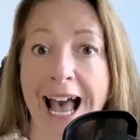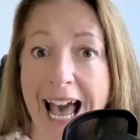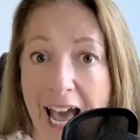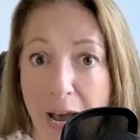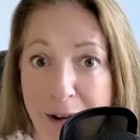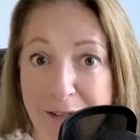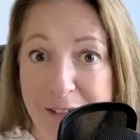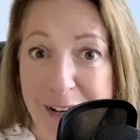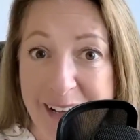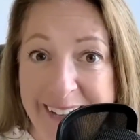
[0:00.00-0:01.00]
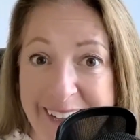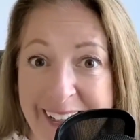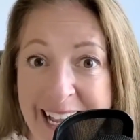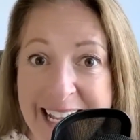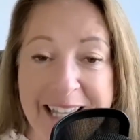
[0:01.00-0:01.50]
However,
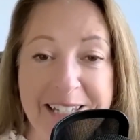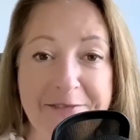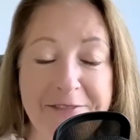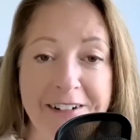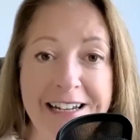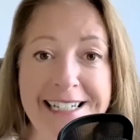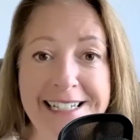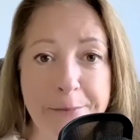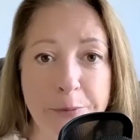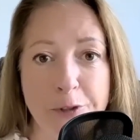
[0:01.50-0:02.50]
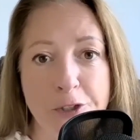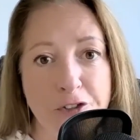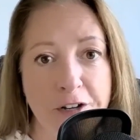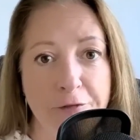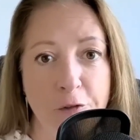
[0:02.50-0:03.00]
there's a very simple and
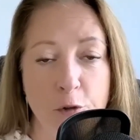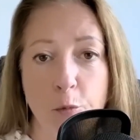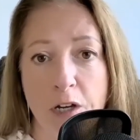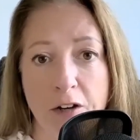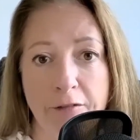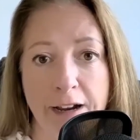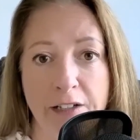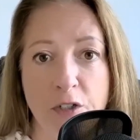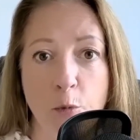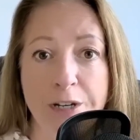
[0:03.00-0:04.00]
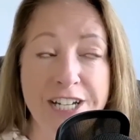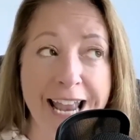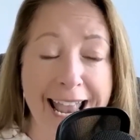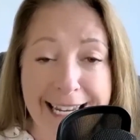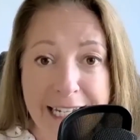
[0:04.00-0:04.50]
straightforward workaround which
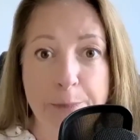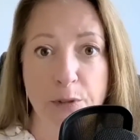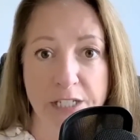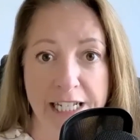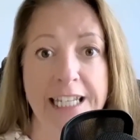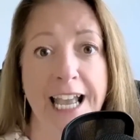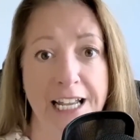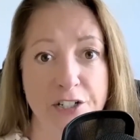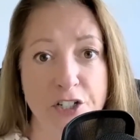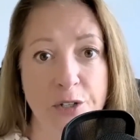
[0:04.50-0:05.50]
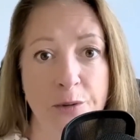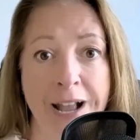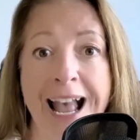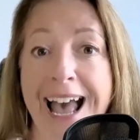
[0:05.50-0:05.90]
anybody can do